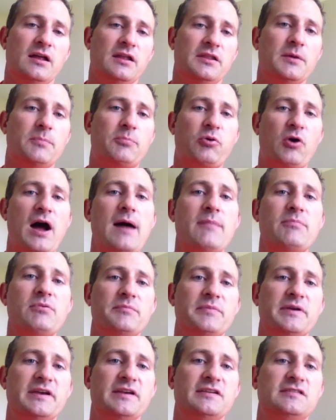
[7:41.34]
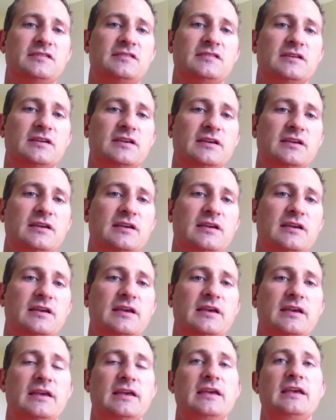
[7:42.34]
The problem is,
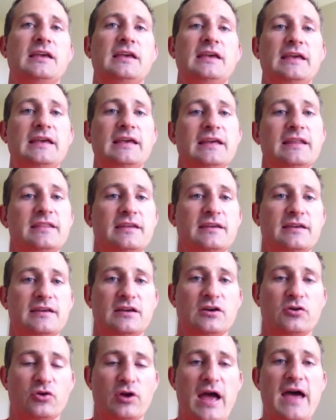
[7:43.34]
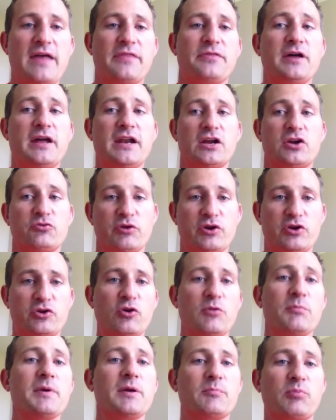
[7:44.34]
in the athletic
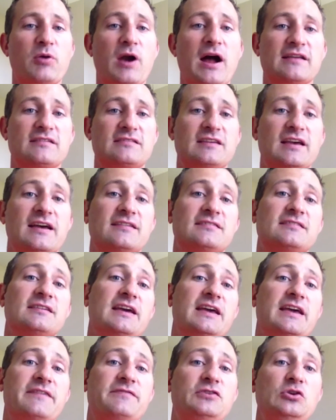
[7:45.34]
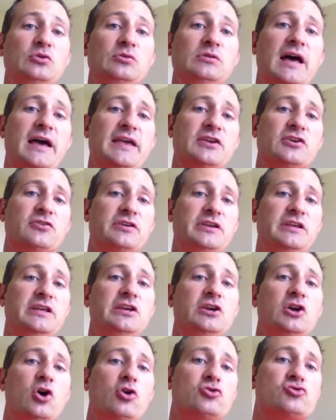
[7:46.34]
recruitment process, if you let your
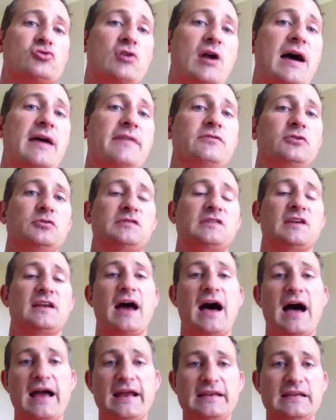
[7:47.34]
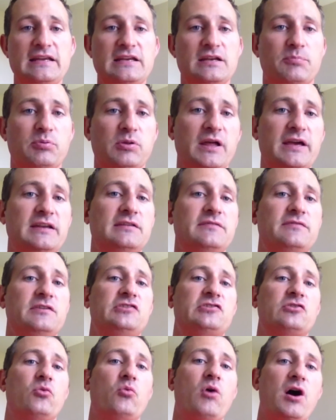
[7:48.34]
ego drive you saying, I need to play
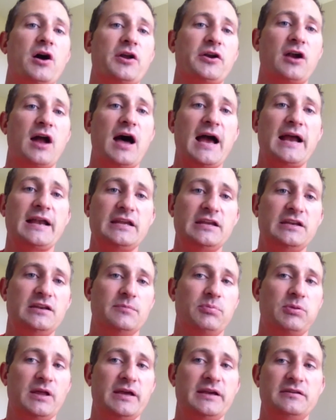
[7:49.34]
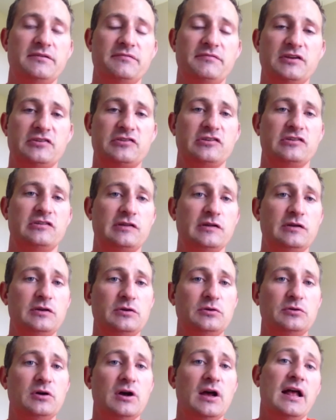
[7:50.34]
Division I or I need to play Division
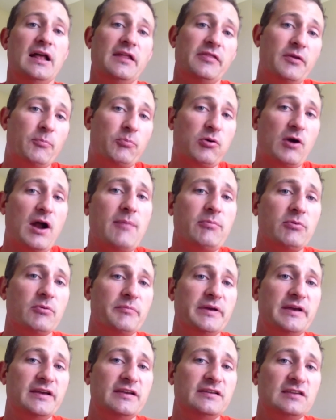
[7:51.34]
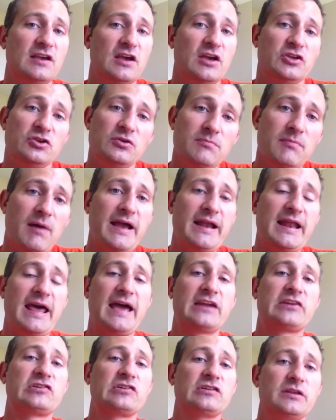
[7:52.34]
II, the problem is you might
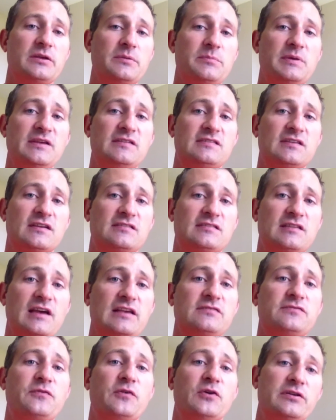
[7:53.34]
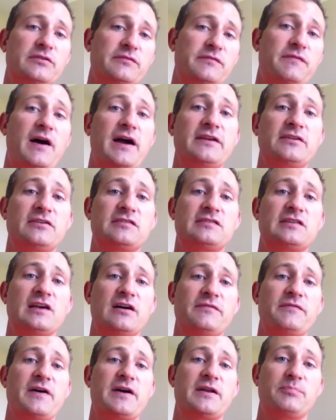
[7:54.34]
actually be successful and find
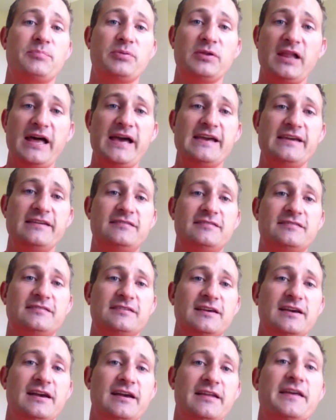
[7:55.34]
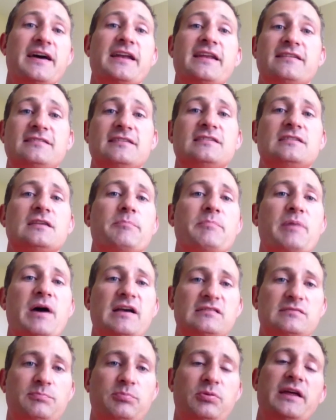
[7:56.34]
yourself at a place that isn't the
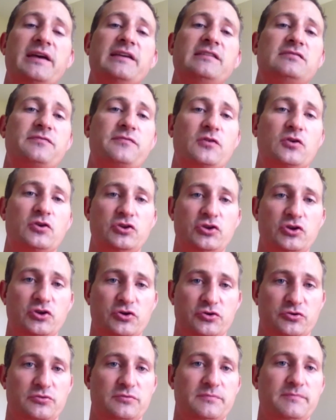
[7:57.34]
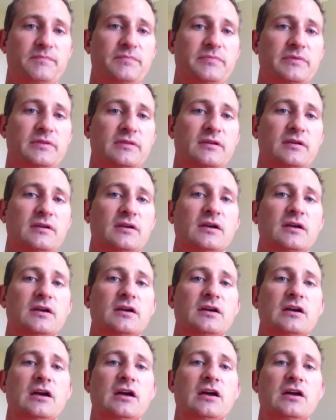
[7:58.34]
best place for you.
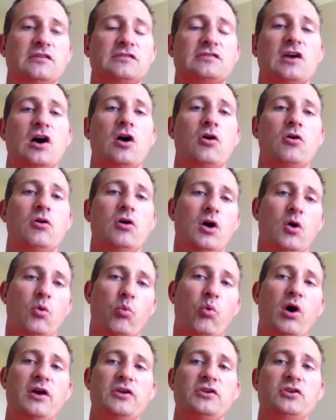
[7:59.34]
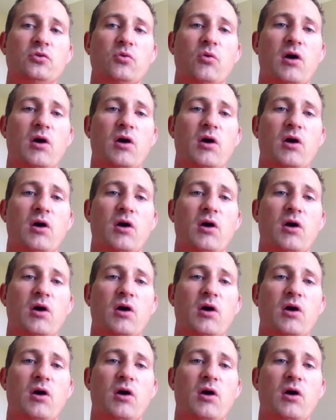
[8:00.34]
So what you